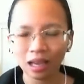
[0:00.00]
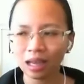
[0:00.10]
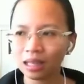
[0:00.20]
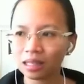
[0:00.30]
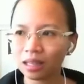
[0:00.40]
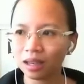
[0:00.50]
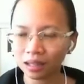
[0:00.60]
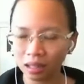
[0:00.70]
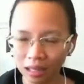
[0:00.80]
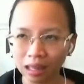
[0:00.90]
It's the
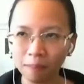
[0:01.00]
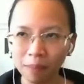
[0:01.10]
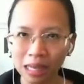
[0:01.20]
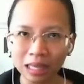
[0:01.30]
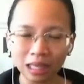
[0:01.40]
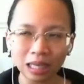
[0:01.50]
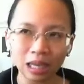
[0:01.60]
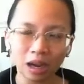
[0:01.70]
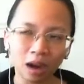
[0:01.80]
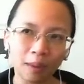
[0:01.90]
inability
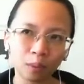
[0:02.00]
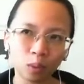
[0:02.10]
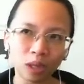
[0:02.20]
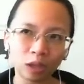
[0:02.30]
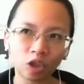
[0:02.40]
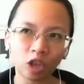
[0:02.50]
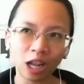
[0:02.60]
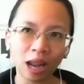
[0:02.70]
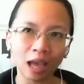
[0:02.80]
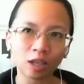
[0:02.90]
to
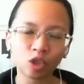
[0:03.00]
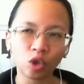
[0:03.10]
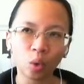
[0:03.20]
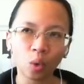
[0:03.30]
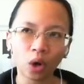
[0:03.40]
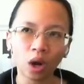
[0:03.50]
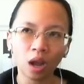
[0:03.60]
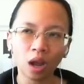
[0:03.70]
internalize your